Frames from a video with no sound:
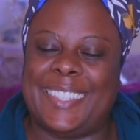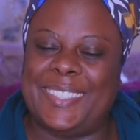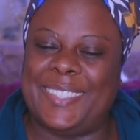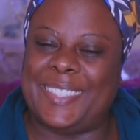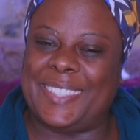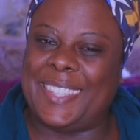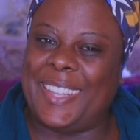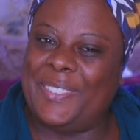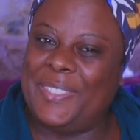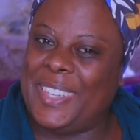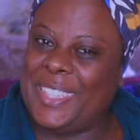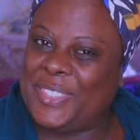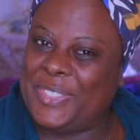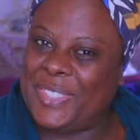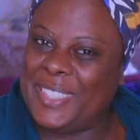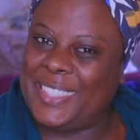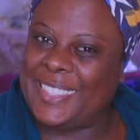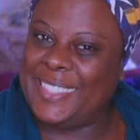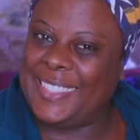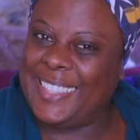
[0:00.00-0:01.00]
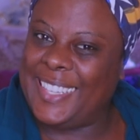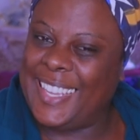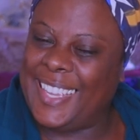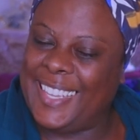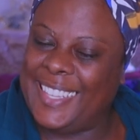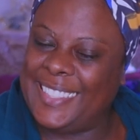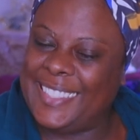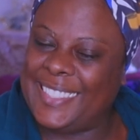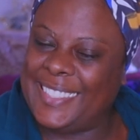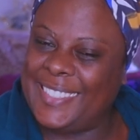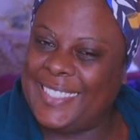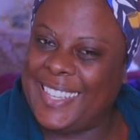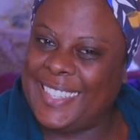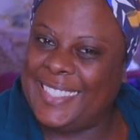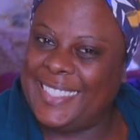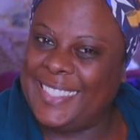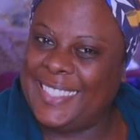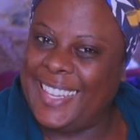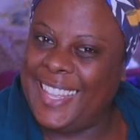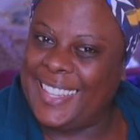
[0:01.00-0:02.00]
Thank you so much for tuning in to
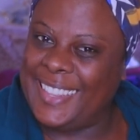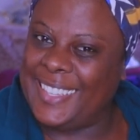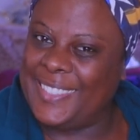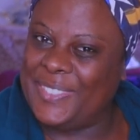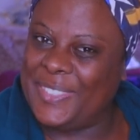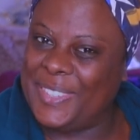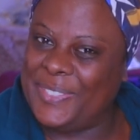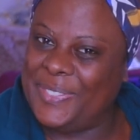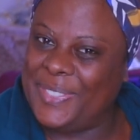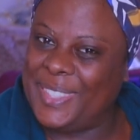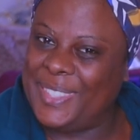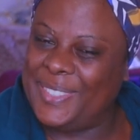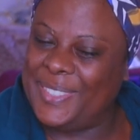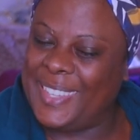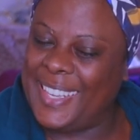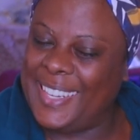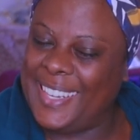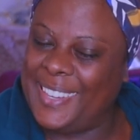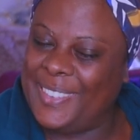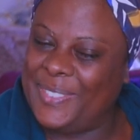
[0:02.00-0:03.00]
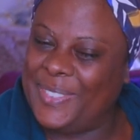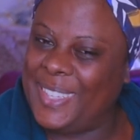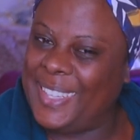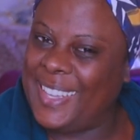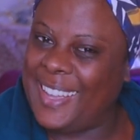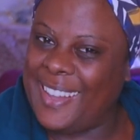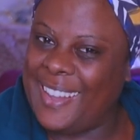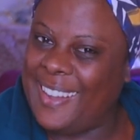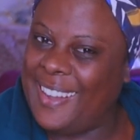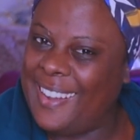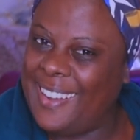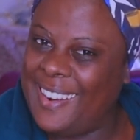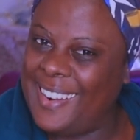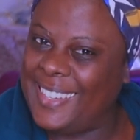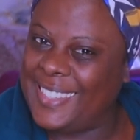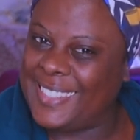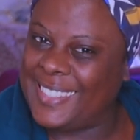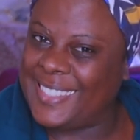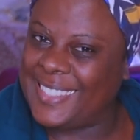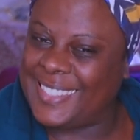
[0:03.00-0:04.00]
another review. And here we
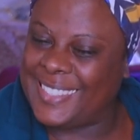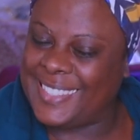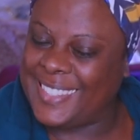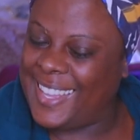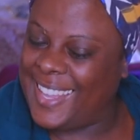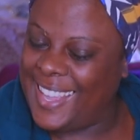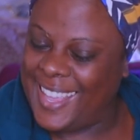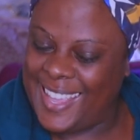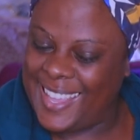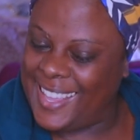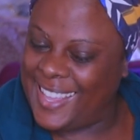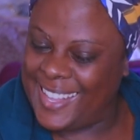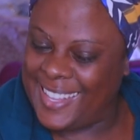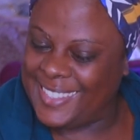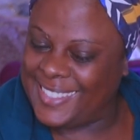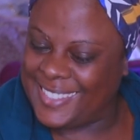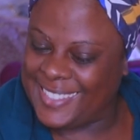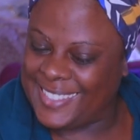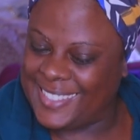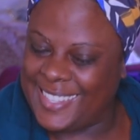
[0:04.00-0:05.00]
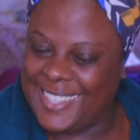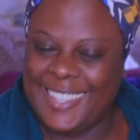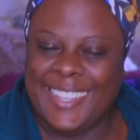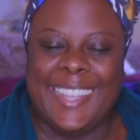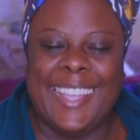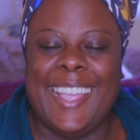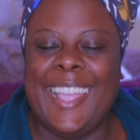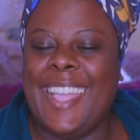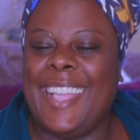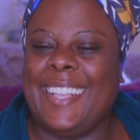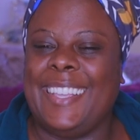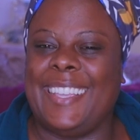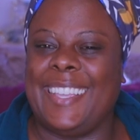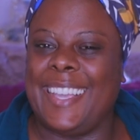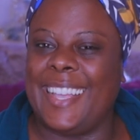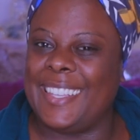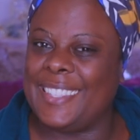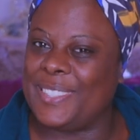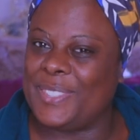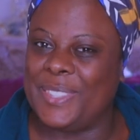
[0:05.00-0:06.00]
are, sis.
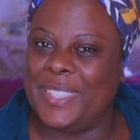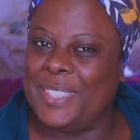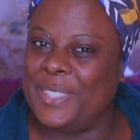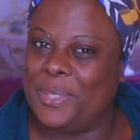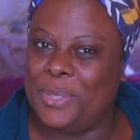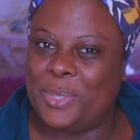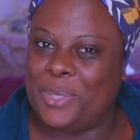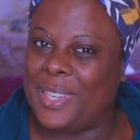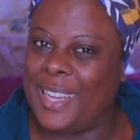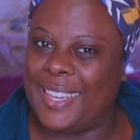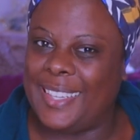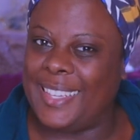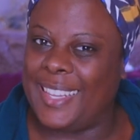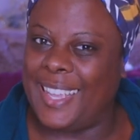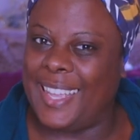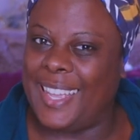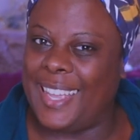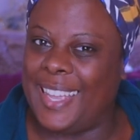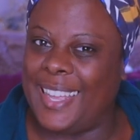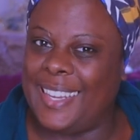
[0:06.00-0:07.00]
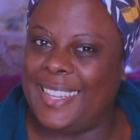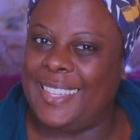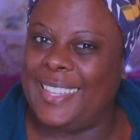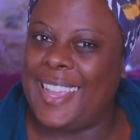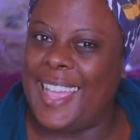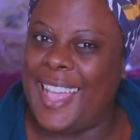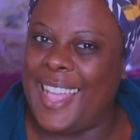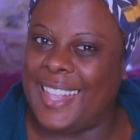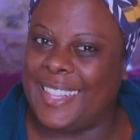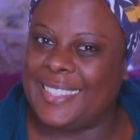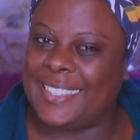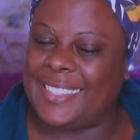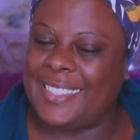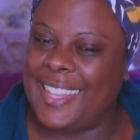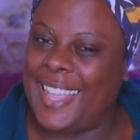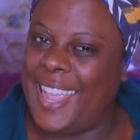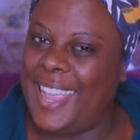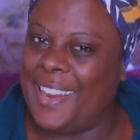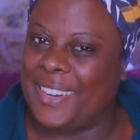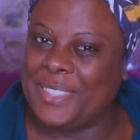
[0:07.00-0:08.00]
Guess what Outre did? Yes,
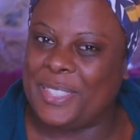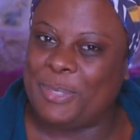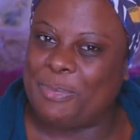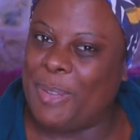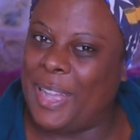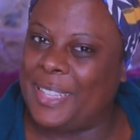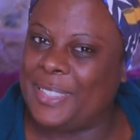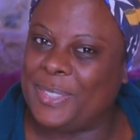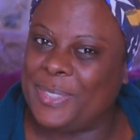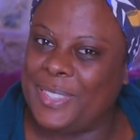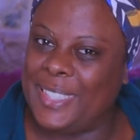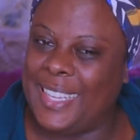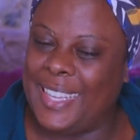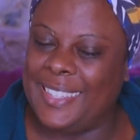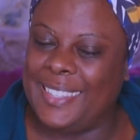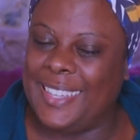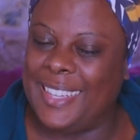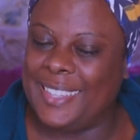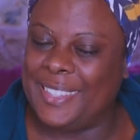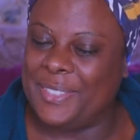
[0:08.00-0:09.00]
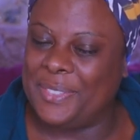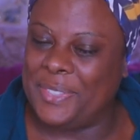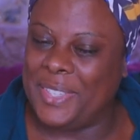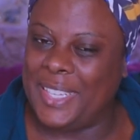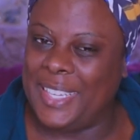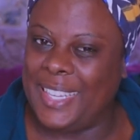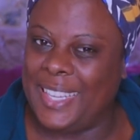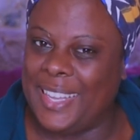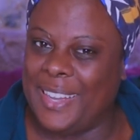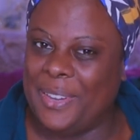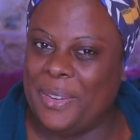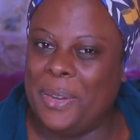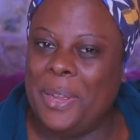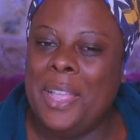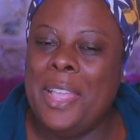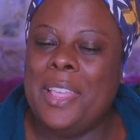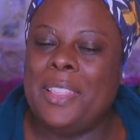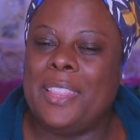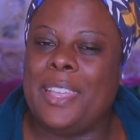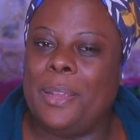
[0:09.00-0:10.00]
they are sponsoring another video.
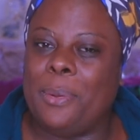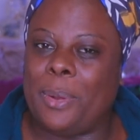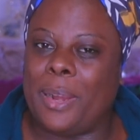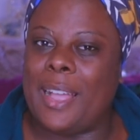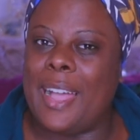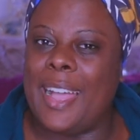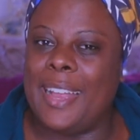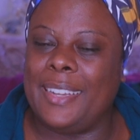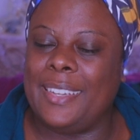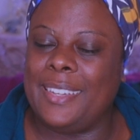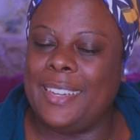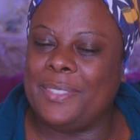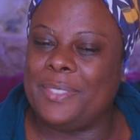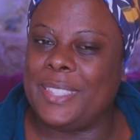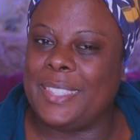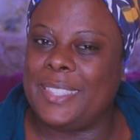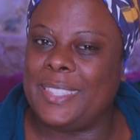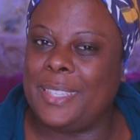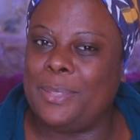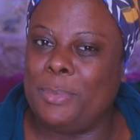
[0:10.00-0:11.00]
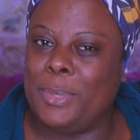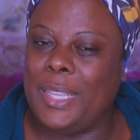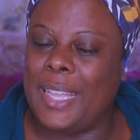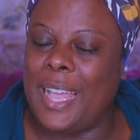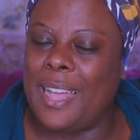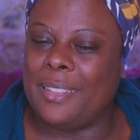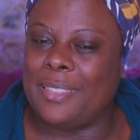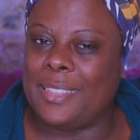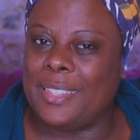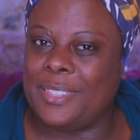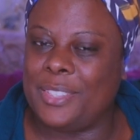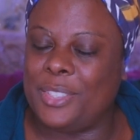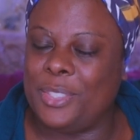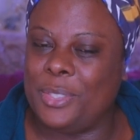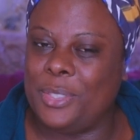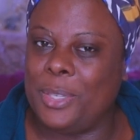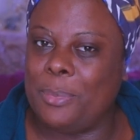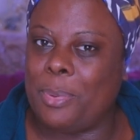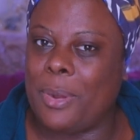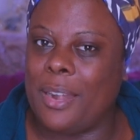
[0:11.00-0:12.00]
They were kind enough to send me out this
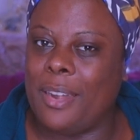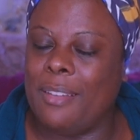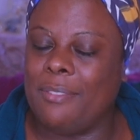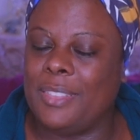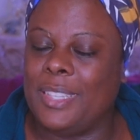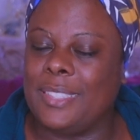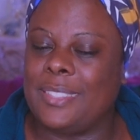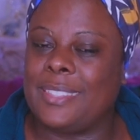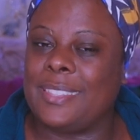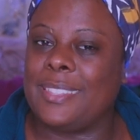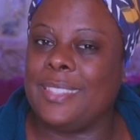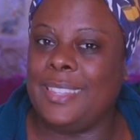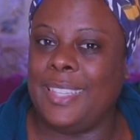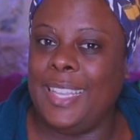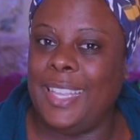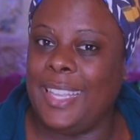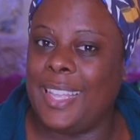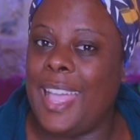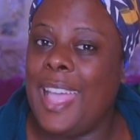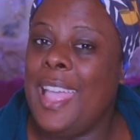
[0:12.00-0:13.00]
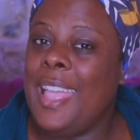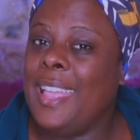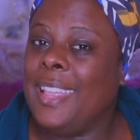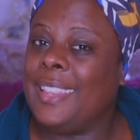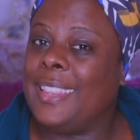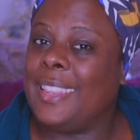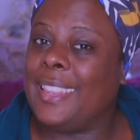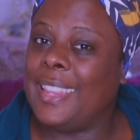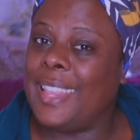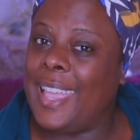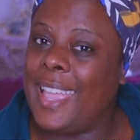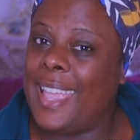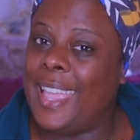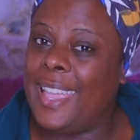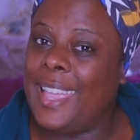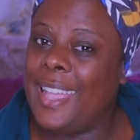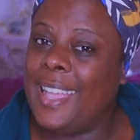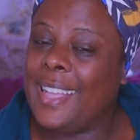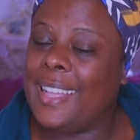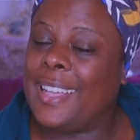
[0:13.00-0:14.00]
unit, part of the
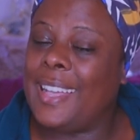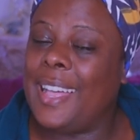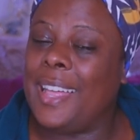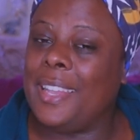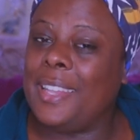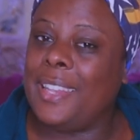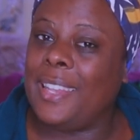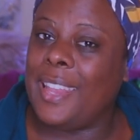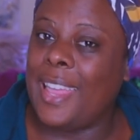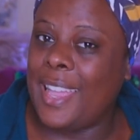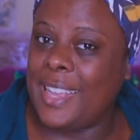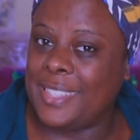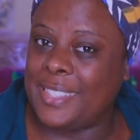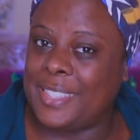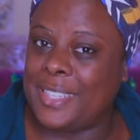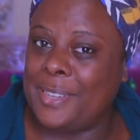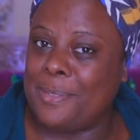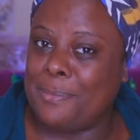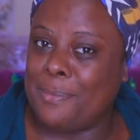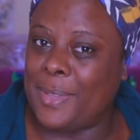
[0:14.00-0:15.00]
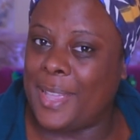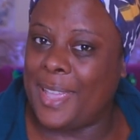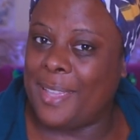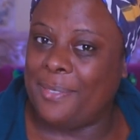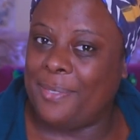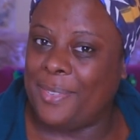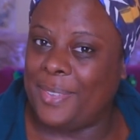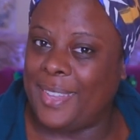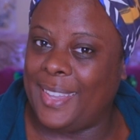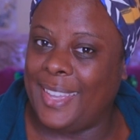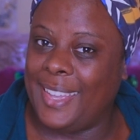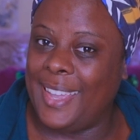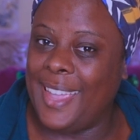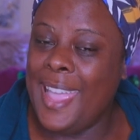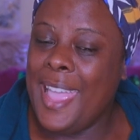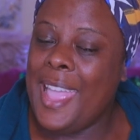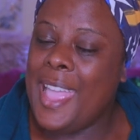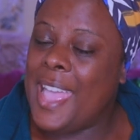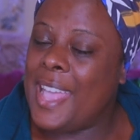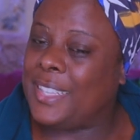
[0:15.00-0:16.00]
SleekLay collection,
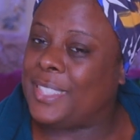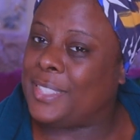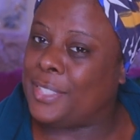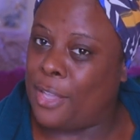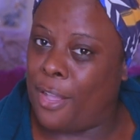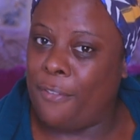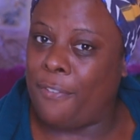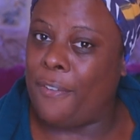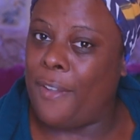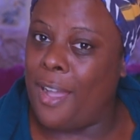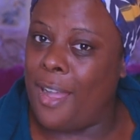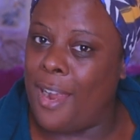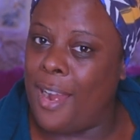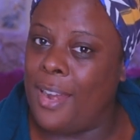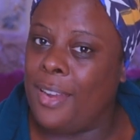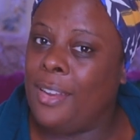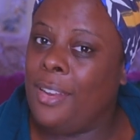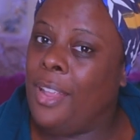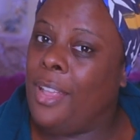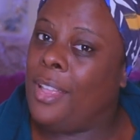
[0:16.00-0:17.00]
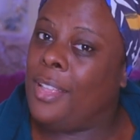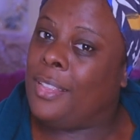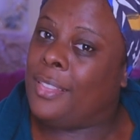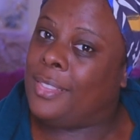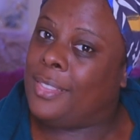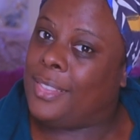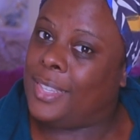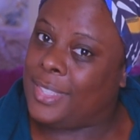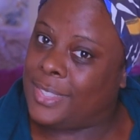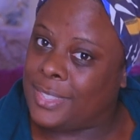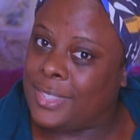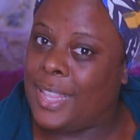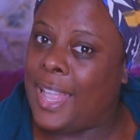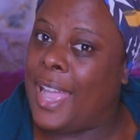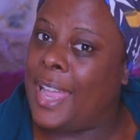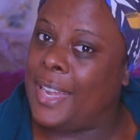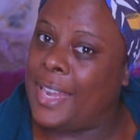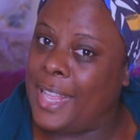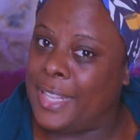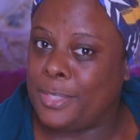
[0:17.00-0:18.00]
baby. And so far, this
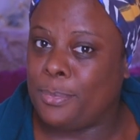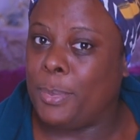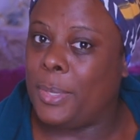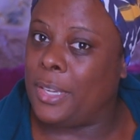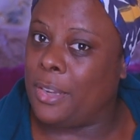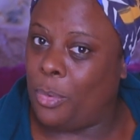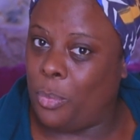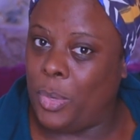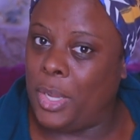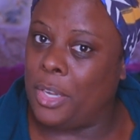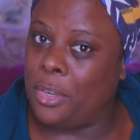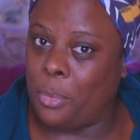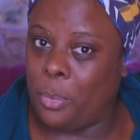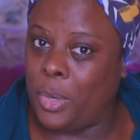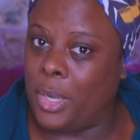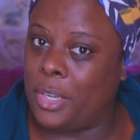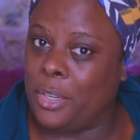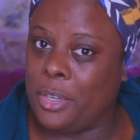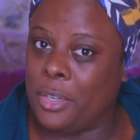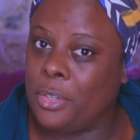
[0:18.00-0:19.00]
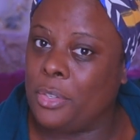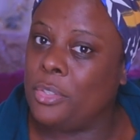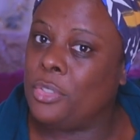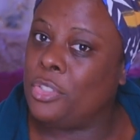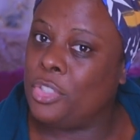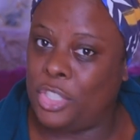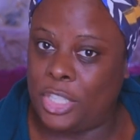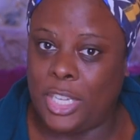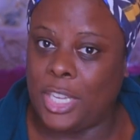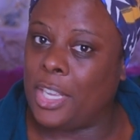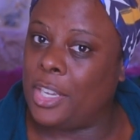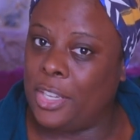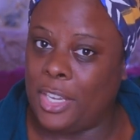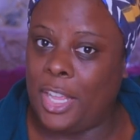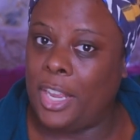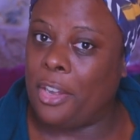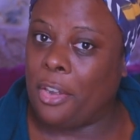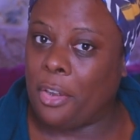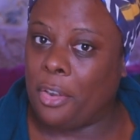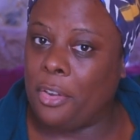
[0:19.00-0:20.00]
line has been a winner, winner, chicken
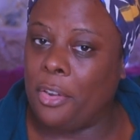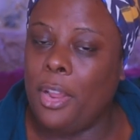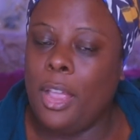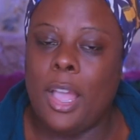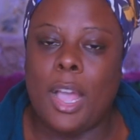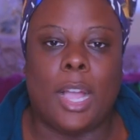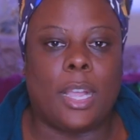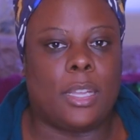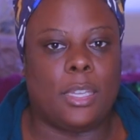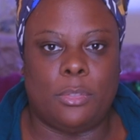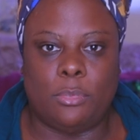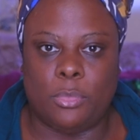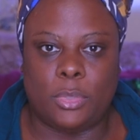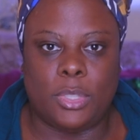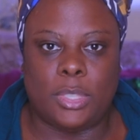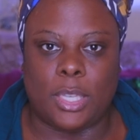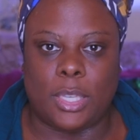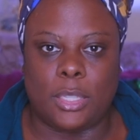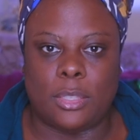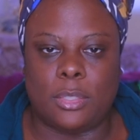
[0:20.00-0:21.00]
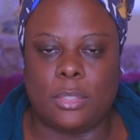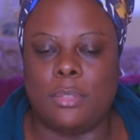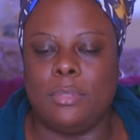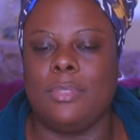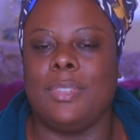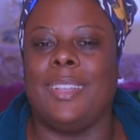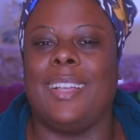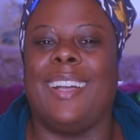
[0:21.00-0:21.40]
dinner. I couldn't resist.